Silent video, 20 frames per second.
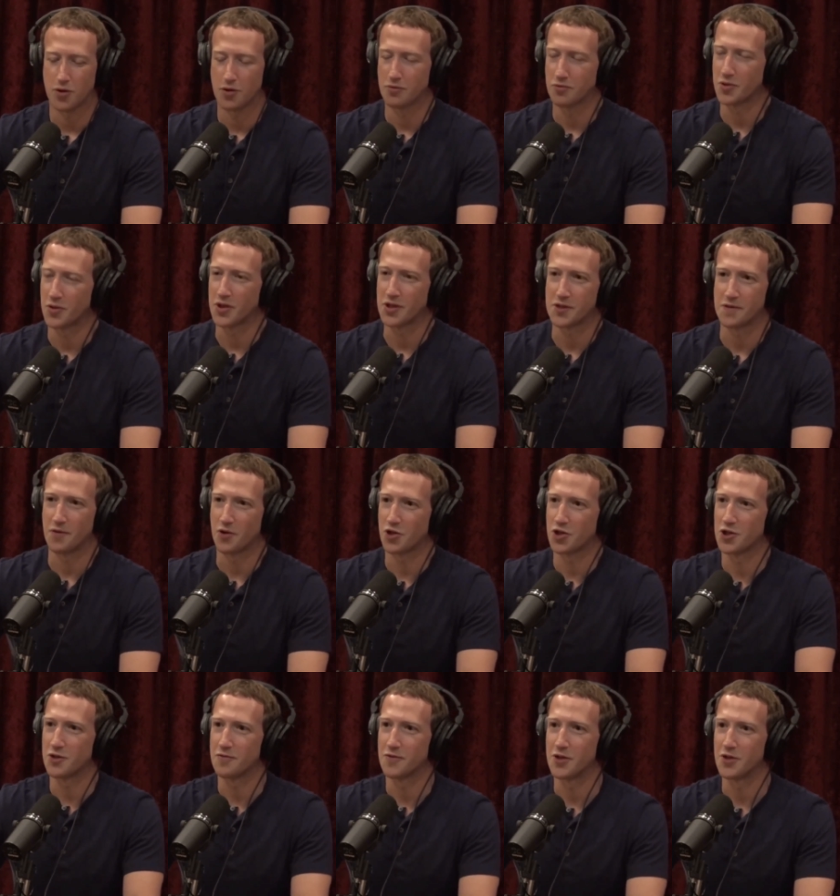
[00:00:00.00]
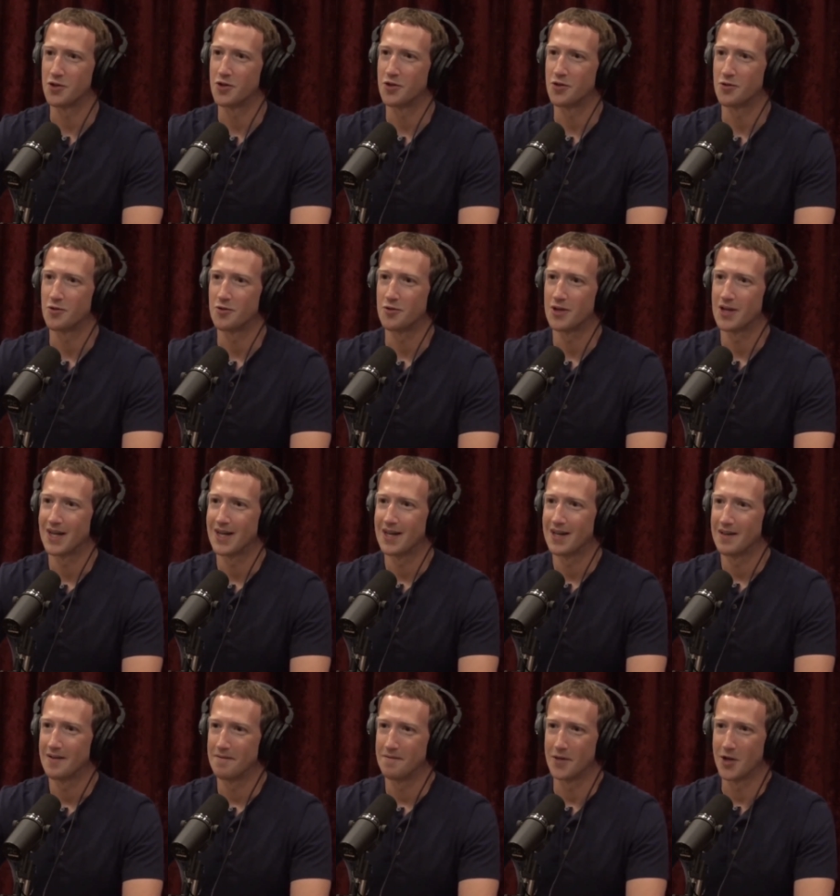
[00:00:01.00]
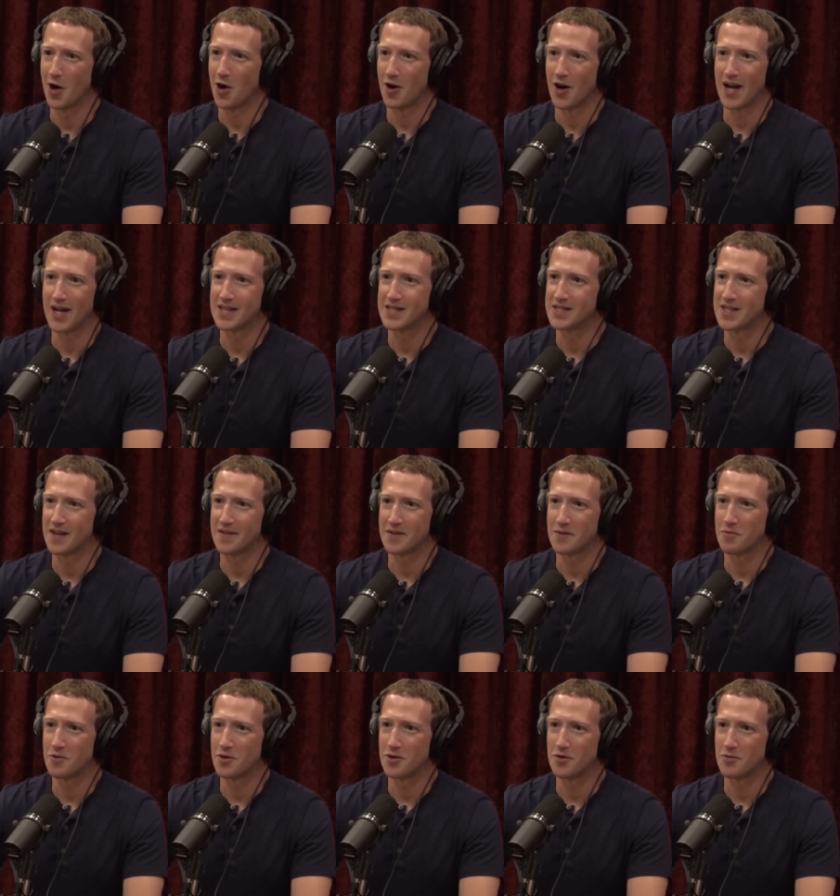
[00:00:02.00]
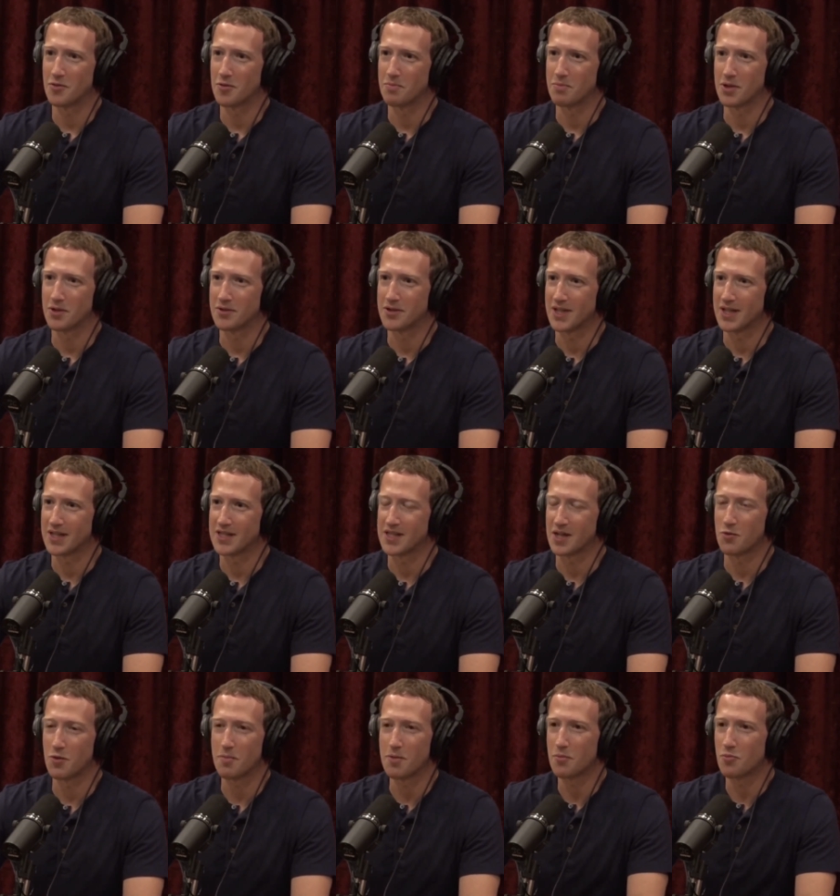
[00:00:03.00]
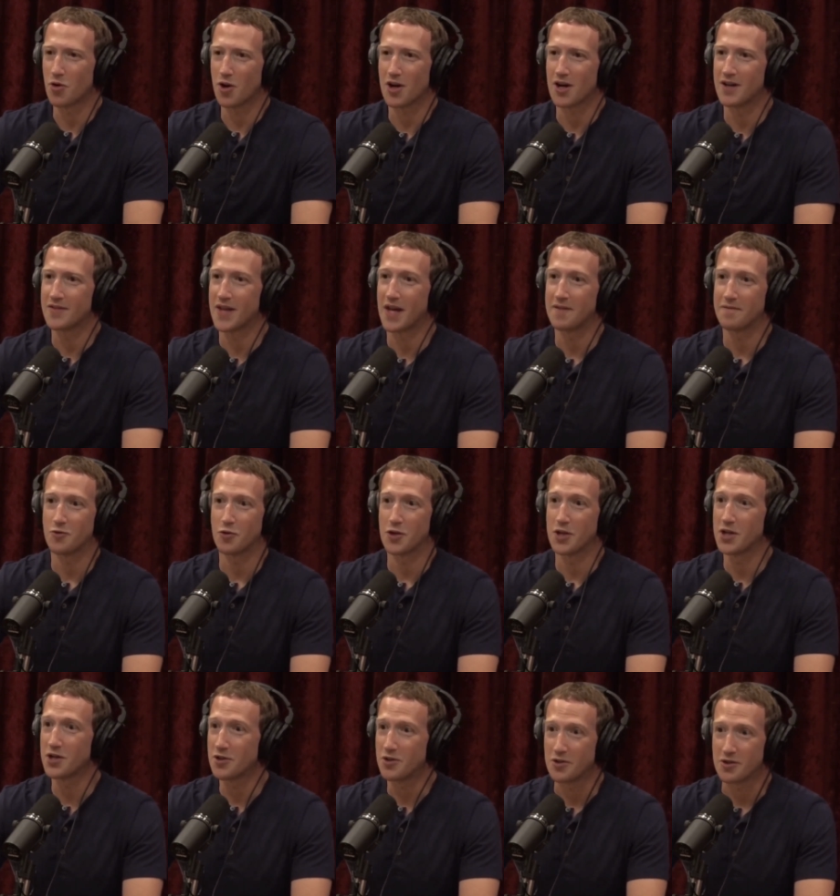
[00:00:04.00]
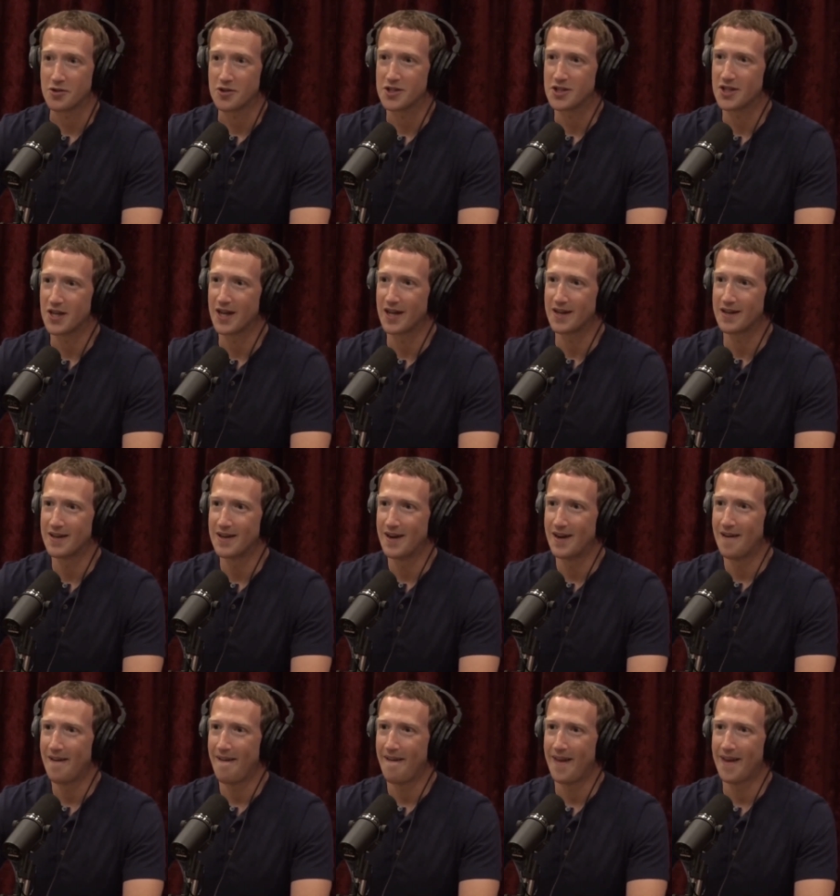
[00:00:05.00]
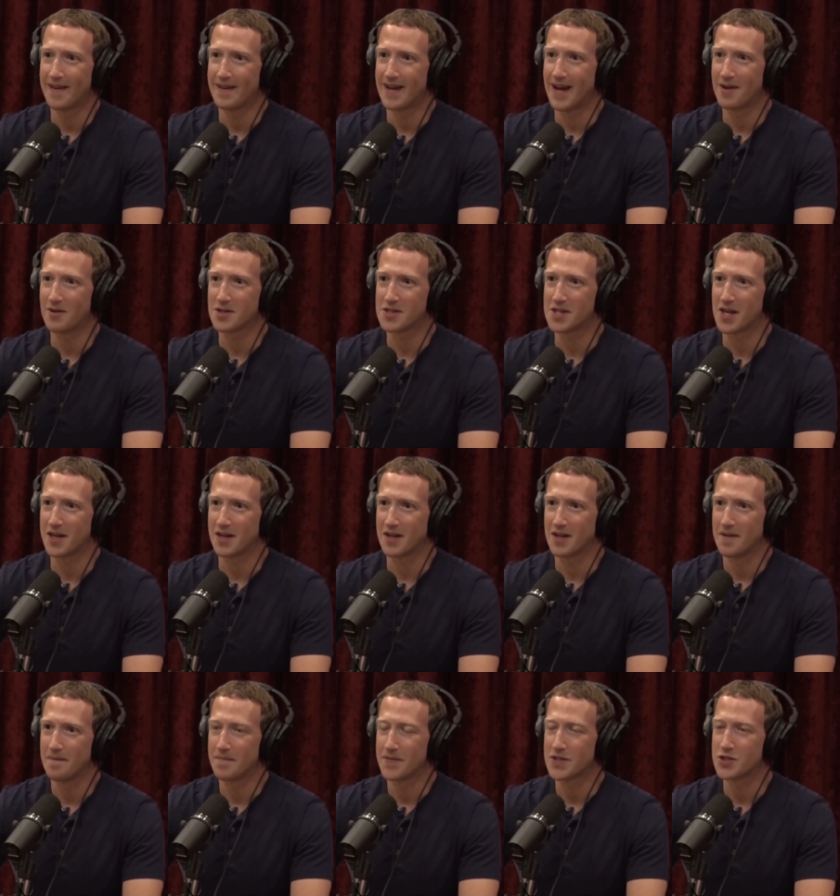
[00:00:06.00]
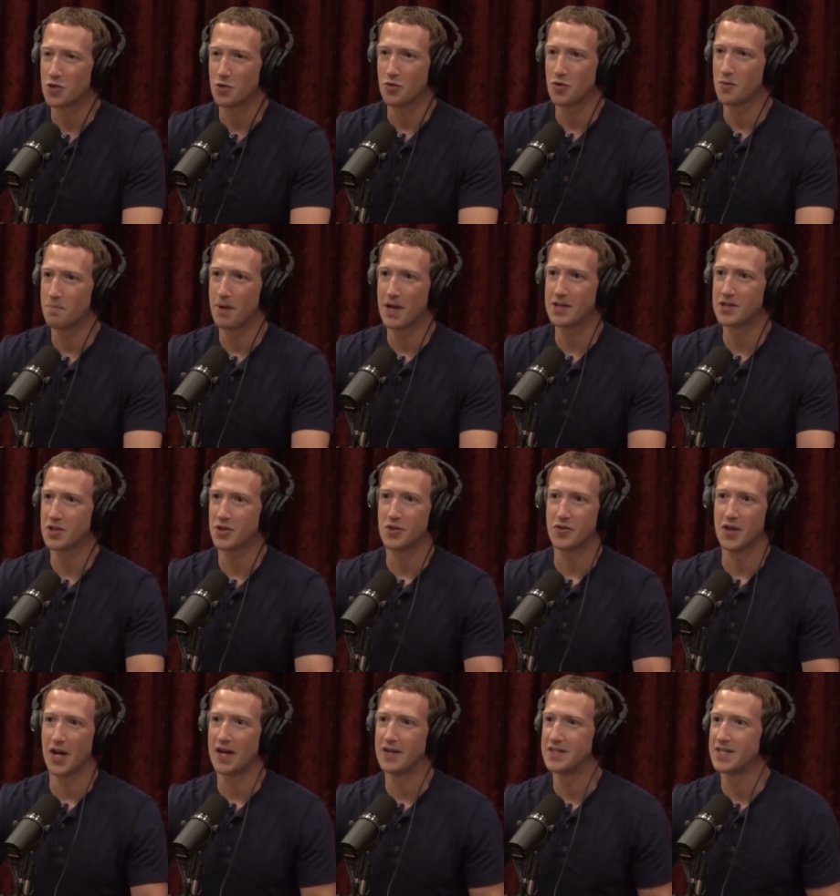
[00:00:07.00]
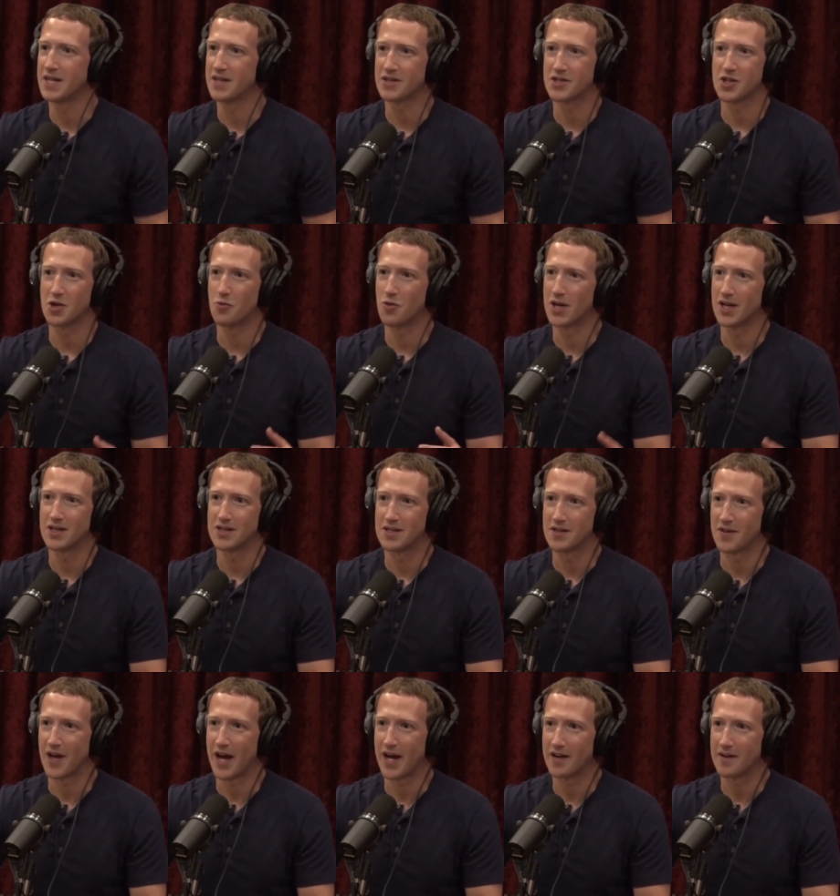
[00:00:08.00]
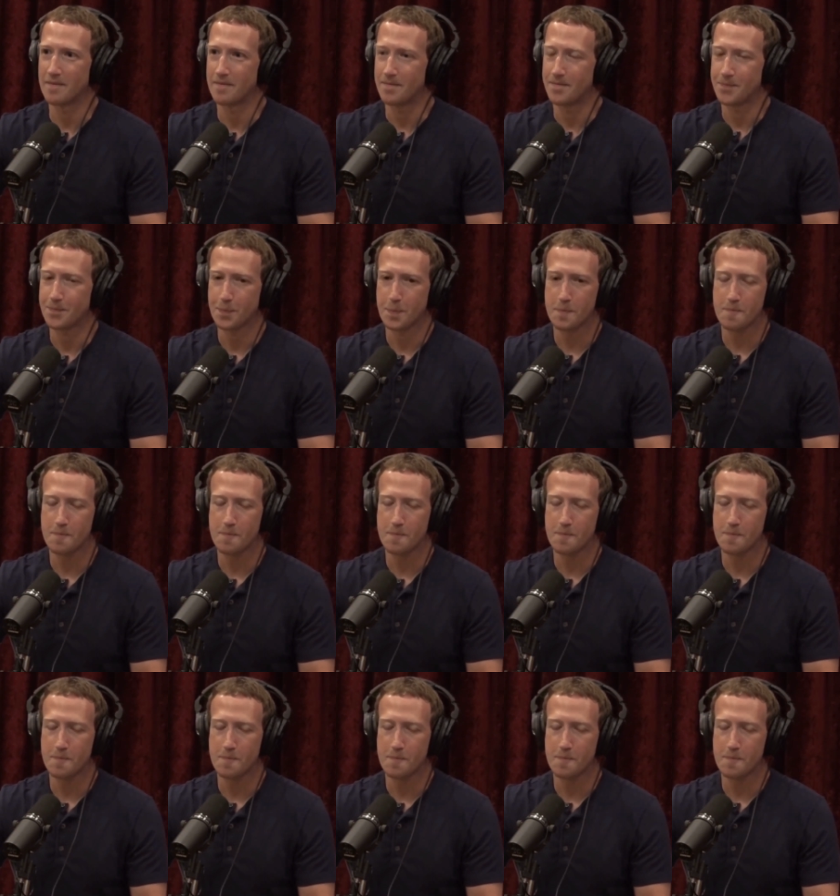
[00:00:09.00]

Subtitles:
pre-release version of the new VR headset that we're building. It's like, we've been working on that for years. And now it's like, so basically the ideas that went into that,